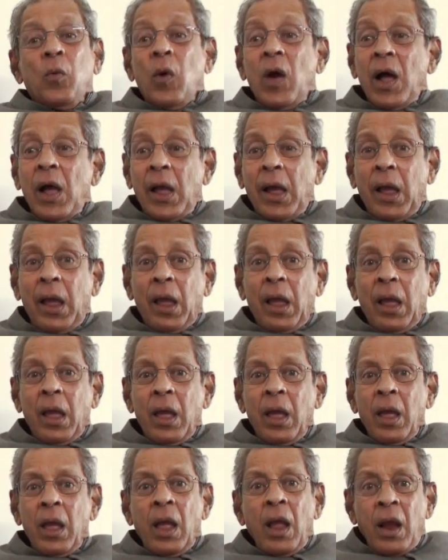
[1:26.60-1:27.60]
Why?
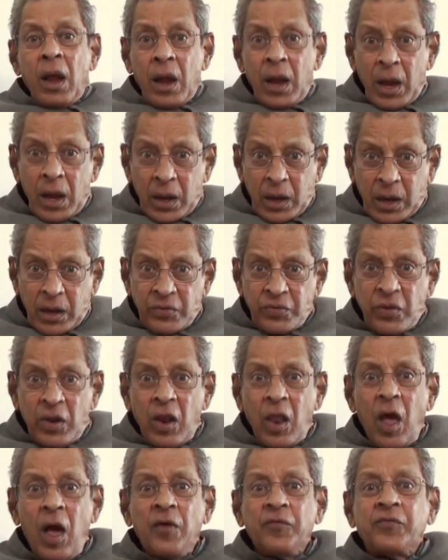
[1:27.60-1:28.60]
It is the
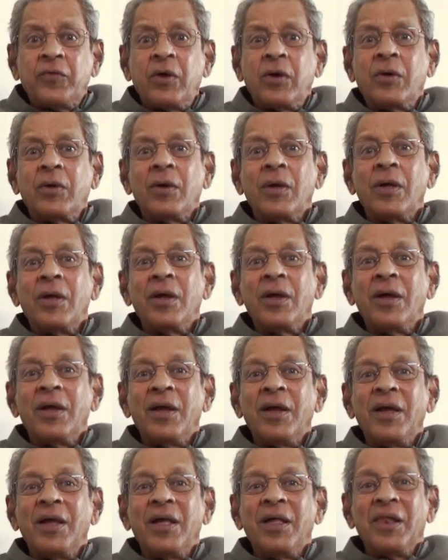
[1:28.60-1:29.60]
law of,
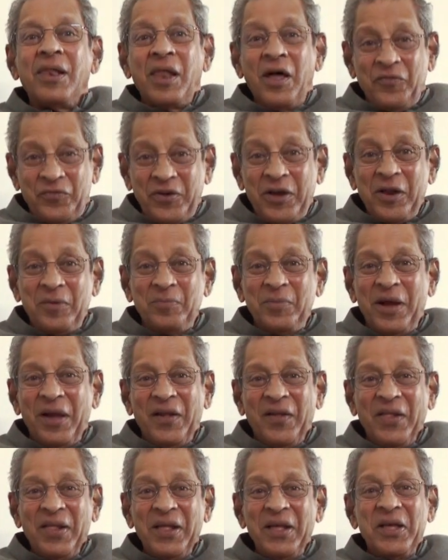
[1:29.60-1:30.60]
law of karma.
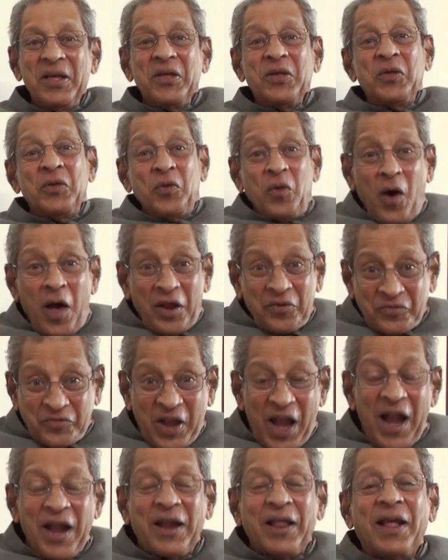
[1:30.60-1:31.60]
You are
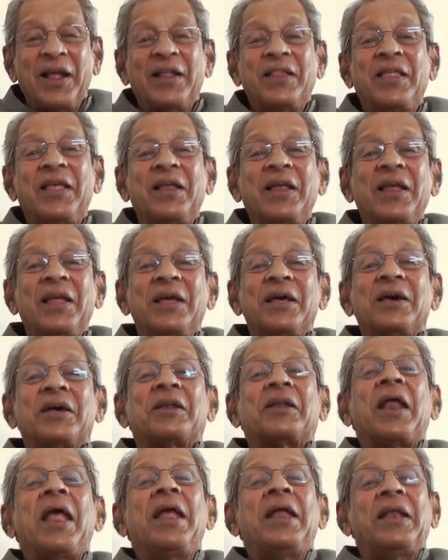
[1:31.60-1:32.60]
standing in the
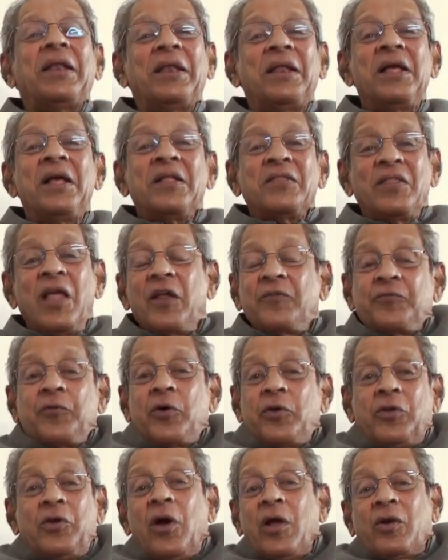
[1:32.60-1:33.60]
rain,
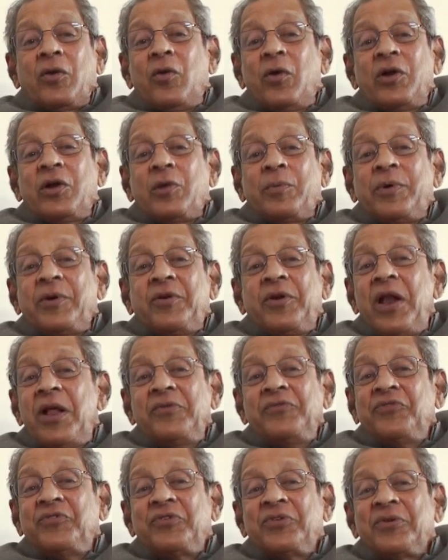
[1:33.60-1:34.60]
therefore you are going to be
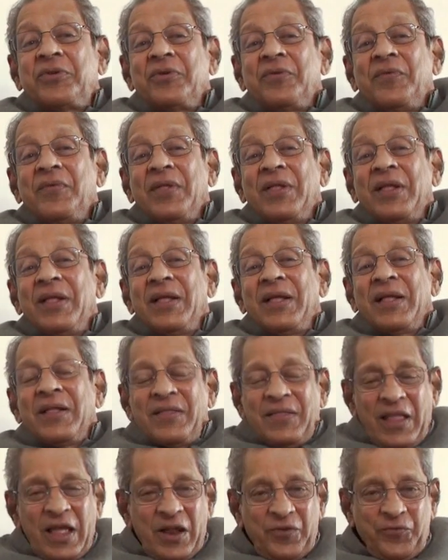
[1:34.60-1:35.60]
drenched.
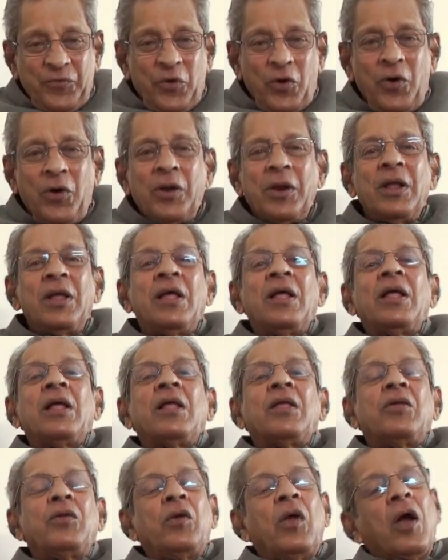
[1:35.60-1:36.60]
Therefore,
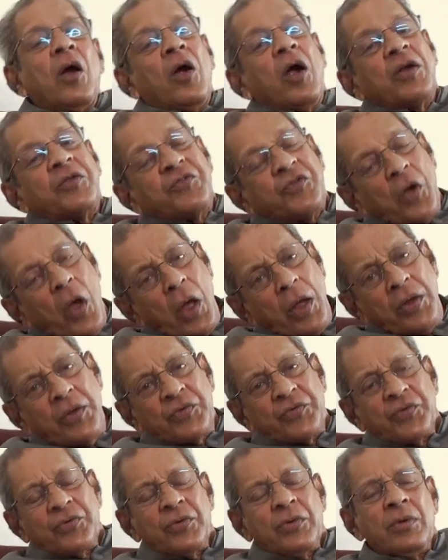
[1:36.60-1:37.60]
you have got
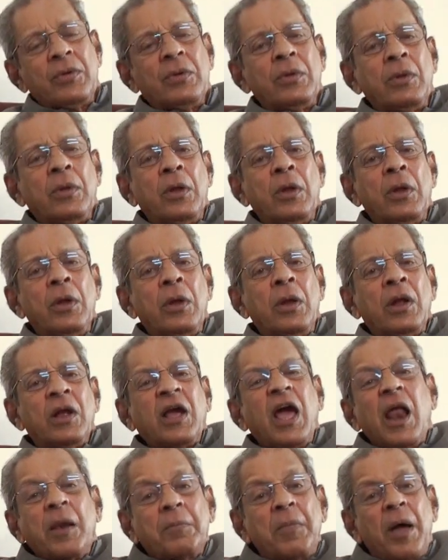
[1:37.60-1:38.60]
choice.
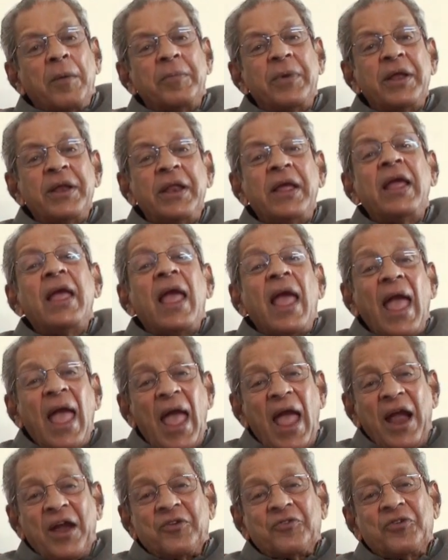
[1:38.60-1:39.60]
Karma meaning
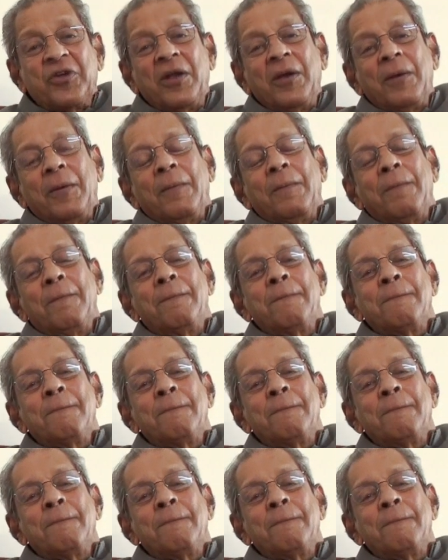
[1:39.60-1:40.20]
action.